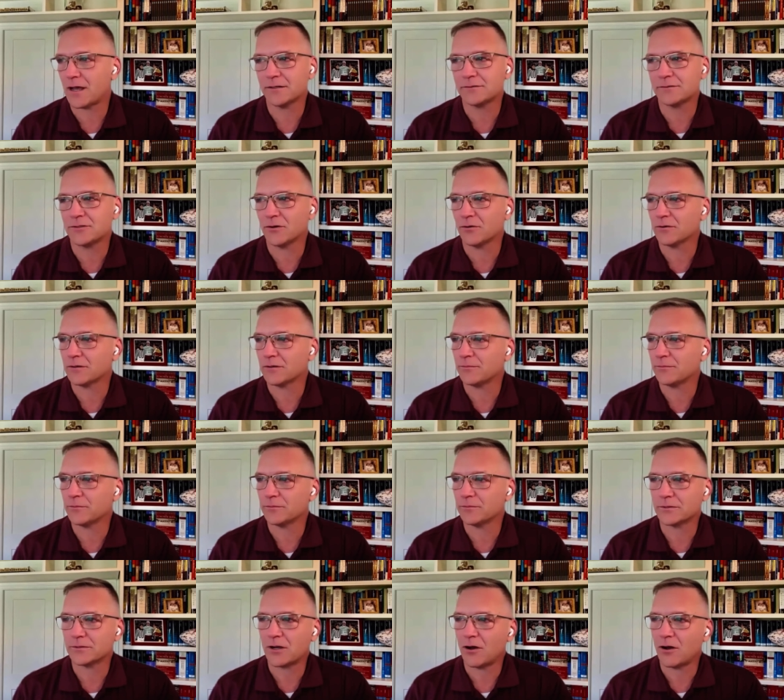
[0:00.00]
I told
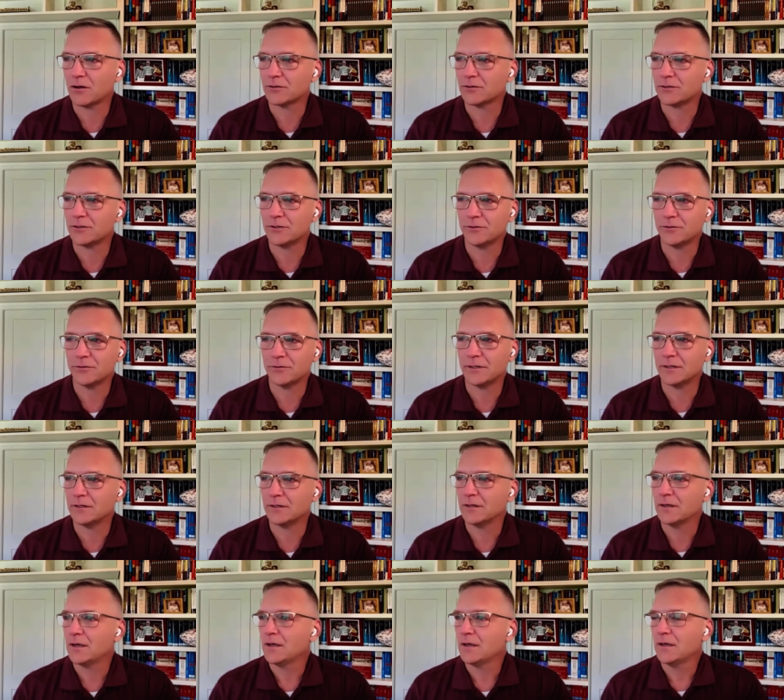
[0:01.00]
him to call you,
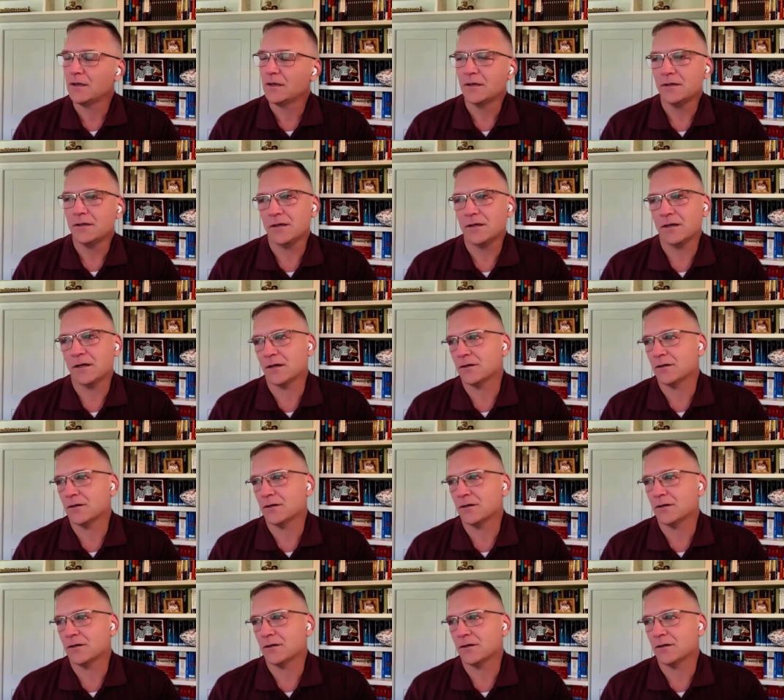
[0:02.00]
and you mm-hmm.